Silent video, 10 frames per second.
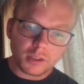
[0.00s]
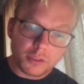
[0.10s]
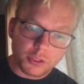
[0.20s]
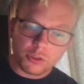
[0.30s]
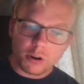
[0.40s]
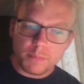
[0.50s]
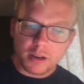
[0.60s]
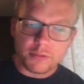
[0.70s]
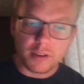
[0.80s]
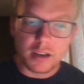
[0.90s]
the third
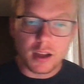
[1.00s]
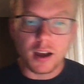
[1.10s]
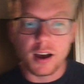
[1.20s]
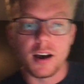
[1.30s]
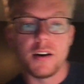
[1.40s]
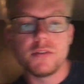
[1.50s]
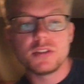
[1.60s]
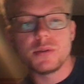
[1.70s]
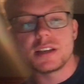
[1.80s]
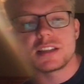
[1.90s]
benefit of
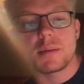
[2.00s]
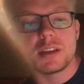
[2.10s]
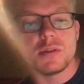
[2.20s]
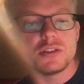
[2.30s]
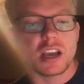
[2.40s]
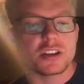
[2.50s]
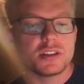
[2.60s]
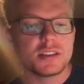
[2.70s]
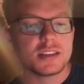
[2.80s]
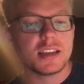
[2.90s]
doing sub Q
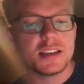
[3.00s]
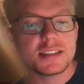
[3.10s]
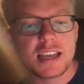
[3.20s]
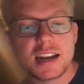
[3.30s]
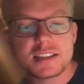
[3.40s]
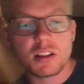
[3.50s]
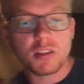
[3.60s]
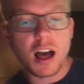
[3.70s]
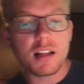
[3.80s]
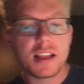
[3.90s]
injections is that it's a
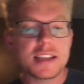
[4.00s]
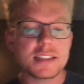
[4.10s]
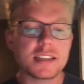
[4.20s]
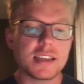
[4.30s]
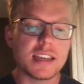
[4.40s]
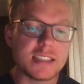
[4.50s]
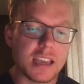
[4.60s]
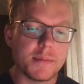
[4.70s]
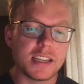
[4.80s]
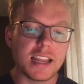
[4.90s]
lot less
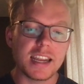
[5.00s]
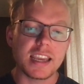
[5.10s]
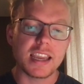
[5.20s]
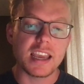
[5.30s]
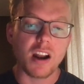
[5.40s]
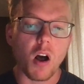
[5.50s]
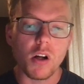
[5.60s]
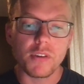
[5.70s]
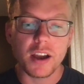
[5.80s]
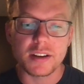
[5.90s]
intimidating and
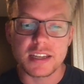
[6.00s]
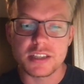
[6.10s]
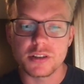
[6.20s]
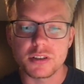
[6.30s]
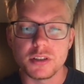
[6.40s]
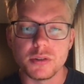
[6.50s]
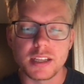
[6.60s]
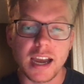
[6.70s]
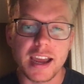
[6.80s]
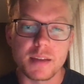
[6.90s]
all around easier to do
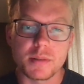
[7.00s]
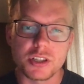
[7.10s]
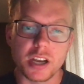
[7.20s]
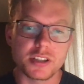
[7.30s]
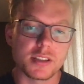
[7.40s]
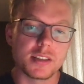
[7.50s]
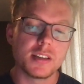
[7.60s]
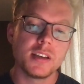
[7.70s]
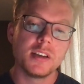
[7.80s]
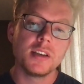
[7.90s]
than IM injections.
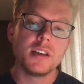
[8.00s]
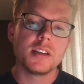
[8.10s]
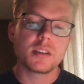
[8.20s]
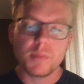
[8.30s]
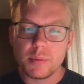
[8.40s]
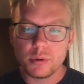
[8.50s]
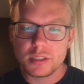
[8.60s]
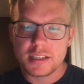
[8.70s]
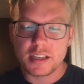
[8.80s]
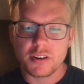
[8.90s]
Some people will
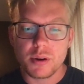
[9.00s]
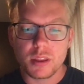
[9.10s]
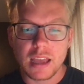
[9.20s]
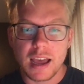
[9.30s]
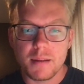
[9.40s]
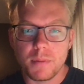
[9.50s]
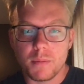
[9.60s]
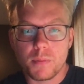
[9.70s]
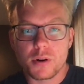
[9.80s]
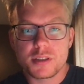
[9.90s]
disagree with that,
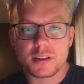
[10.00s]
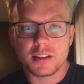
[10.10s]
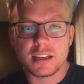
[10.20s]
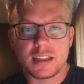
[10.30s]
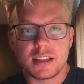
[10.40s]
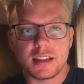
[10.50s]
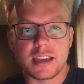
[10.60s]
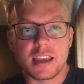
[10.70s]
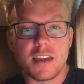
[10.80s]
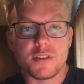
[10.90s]
but personally,
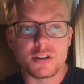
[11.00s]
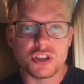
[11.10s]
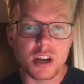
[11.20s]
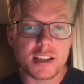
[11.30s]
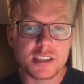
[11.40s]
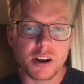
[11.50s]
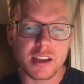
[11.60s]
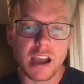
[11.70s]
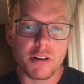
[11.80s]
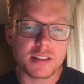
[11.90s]
like if you're just
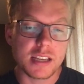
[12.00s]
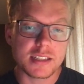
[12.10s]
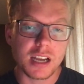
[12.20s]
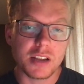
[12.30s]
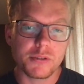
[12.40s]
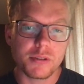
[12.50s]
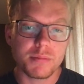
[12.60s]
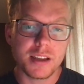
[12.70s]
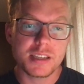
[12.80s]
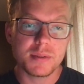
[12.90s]
starting out on testosterone
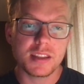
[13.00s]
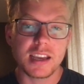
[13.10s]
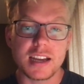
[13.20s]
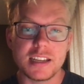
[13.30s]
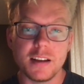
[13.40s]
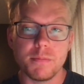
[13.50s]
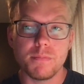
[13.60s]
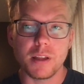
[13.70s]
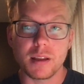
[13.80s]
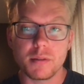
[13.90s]
replacement, the idea of
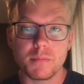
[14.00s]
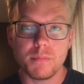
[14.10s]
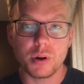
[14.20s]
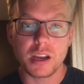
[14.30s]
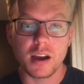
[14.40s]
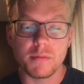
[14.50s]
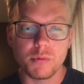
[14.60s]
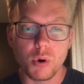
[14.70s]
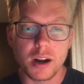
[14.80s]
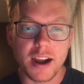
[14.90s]
like putting a
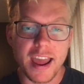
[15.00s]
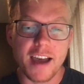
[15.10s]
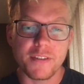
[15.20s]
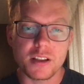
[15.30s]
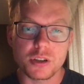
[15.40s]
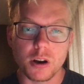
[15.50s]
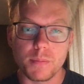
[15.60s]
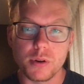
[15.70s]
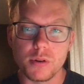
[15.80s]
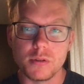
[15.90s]
one and a half inch
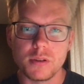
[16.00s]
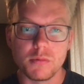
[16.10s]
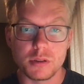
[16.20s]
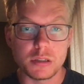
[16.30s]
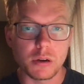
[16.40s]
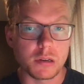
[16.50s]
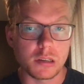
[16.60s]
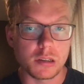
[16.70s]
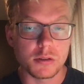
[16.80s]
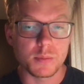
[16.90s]
harpoon, which you don't need
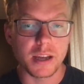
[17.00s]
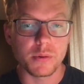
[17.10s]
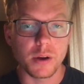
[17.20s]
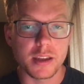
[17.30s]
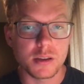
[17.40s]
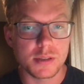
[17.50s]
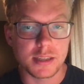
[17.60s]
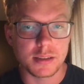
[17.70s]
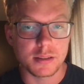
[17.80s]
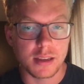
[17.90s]
to use by the way, use
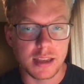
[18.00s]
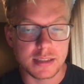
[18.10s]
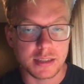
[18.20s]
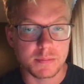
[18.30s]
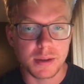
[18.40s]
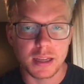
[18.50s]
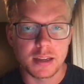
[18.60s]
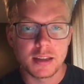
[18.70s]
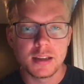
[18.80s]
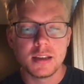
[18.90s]
the insulin pen,
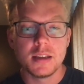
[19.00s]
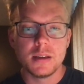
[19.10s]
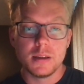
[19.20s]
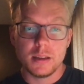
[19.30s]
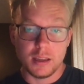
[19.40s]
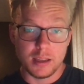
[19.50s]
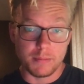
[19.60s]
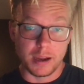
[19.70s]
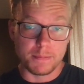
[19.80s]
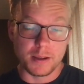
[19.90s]
in
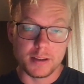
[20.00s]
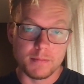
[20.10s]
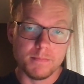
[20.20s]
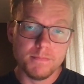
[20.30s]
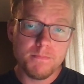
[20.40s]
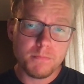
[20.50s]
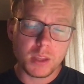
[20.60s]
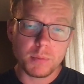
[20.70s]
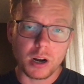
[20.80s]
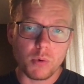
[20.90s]
my opinion,
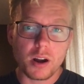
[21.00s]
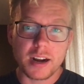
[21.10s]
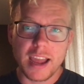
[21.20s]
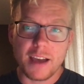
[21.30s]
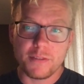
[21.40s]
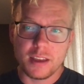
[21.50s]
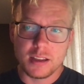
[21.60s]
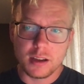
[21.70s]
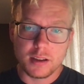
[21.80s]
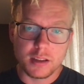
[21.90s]
but a one and a half
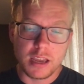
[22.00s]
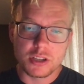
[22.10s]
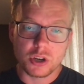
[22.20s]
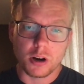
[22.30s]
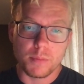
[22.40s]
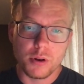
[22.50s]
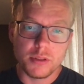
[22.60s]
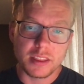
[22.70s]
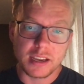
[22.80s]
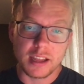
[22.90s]
inch
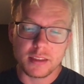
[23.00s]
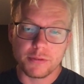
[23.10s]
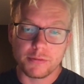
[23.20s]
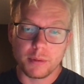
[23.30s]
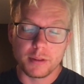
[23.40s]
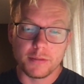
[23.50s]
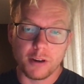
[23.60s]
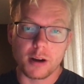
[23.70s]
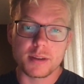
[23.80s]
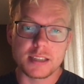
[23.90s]
harpoon that they got the, from the
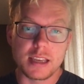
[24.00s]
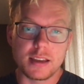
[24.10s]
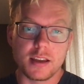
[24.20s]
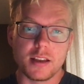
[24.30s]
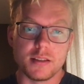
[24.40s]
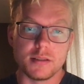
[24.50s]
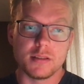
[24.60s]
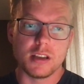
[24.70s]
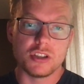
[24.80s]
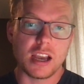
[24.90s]
pharmacy and
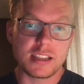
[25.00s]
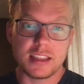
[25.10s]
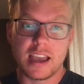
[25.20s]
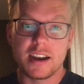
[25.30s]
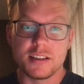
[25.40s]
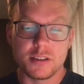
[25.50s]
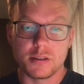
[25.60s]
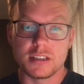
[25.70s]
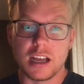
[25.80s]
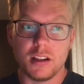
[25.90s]
injecting that into
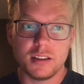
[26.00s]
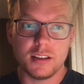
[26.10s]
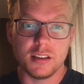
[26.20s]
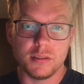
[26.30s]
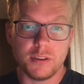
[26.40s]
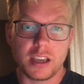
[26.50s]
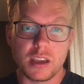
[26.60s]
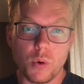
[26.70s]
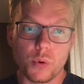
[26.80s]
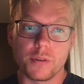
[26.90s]
their delt is
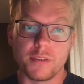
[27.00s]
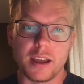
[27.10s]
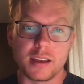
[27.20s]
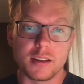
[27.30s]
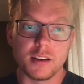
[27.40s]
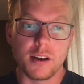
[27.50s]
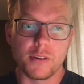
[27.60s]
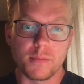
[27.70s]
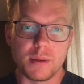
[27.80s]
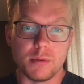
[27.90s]
fucking horrifying. You know, I've
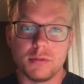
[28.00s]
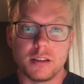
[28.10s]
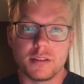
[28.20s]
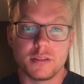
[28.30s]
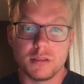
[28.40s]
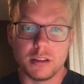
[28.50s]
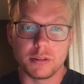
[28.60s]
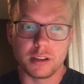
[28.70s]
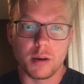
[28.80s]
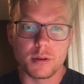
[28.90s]
heard people like
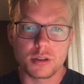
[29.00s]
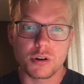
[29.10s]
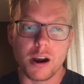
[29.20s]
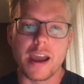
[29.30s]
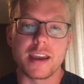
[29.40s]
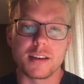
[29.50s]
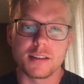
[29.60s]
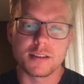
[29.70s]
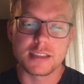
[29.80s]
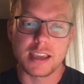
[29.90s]
literally almost crying
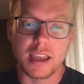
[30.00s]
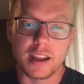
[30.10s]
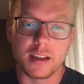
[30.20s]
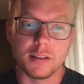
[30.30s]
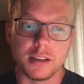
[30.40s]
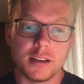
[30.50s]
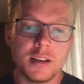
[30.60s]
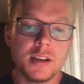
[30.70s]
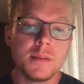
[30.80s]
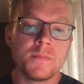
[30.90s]
because they can't handle it.
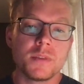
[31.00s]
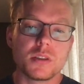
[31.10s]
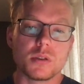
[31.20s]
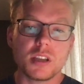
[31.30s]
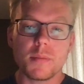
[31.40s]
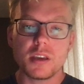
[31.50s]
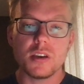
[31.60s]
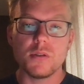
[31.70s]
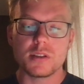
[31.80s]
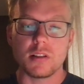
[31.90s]
So sub
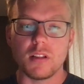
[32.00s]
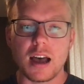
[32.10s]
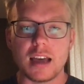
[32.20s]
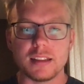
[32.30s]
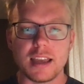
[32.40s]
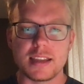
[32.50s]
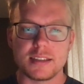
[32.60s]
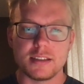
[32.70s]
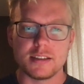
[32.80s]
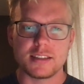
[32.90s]
Q is a lot
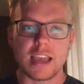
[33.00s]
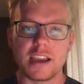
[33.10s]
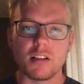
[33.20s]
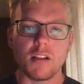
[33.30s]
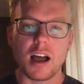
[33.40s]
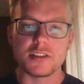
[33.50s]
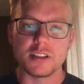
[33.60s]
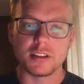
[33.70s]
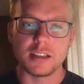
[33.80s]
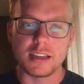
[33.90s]
less just
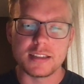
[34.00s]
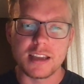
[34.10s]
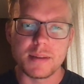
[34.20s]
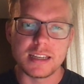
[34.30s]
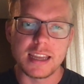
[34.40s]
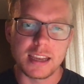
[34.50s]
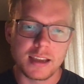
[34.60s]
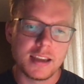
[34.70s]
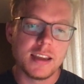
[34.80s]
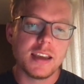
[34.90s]
psychologically intimidating,
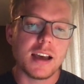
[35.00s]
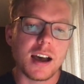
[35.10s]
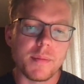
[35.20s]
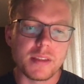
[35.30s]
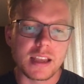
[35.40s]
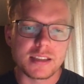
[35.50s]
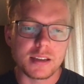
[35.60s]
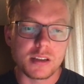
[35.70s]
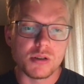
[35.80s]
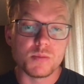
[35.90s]
um, and that's
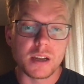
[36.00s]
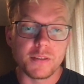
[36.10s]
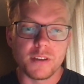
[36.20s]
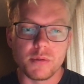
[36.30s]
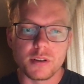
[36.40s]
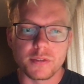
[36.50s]
a huge benefit when you're